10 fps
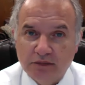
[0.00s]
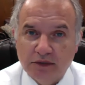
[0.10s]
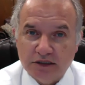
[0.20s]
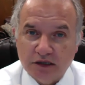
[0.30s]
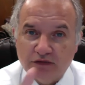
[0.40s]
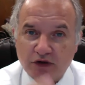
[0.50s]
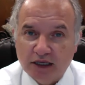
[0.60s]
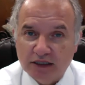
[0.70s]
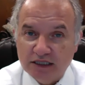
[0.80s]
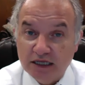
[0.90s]
Let's not
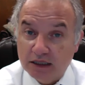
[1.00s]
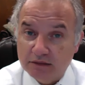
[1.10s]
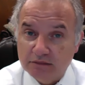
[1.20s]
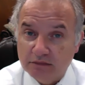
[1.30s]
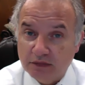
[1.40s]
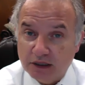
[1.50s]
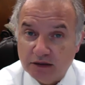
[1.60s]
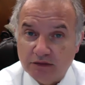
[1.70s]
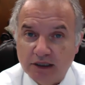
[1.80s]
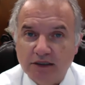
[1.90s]
forget Dinah there,
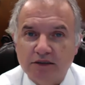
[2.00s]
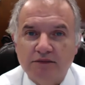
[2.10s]
right?